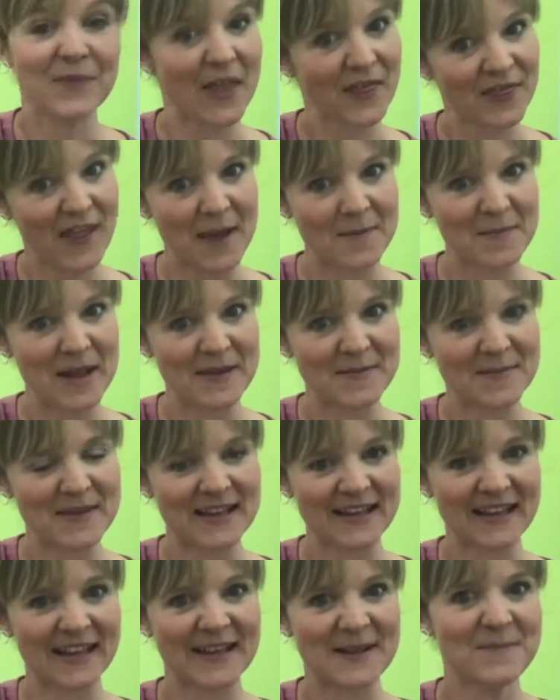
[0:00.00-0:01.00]
That might
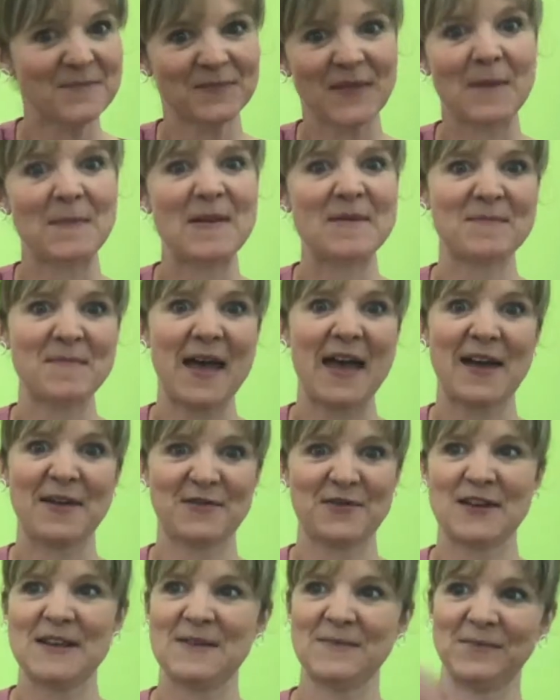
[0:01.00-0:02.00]
make it a bit better
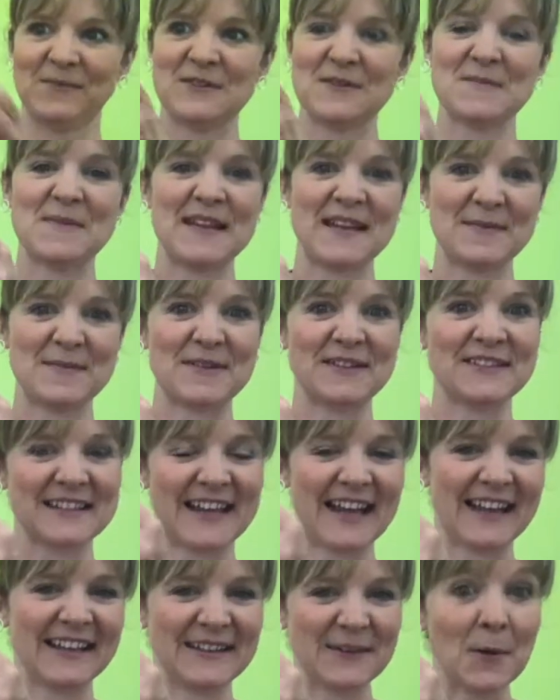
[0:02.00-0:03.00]
for you to be able to
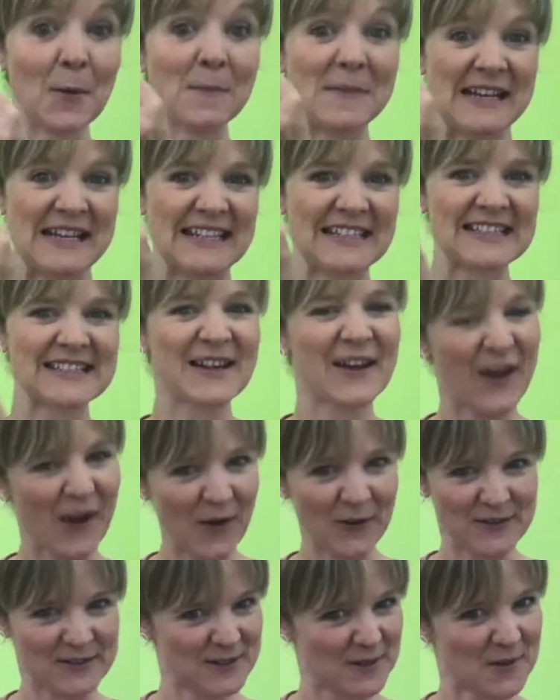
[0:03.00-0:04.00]
get your beads
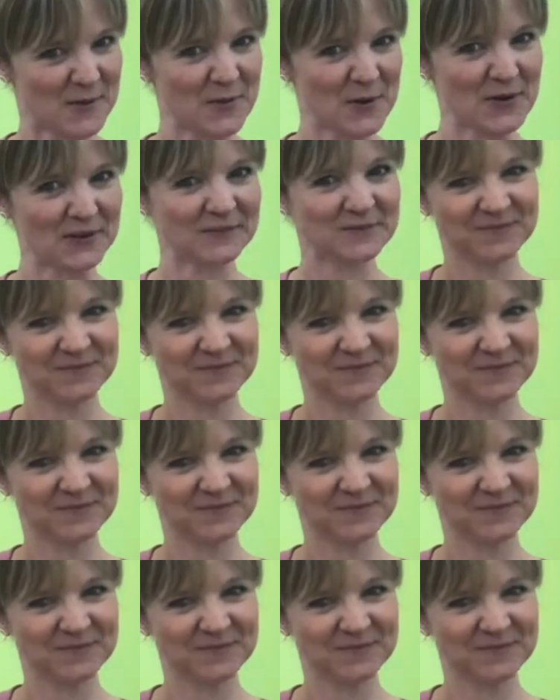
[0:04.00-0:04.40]
onto the wool.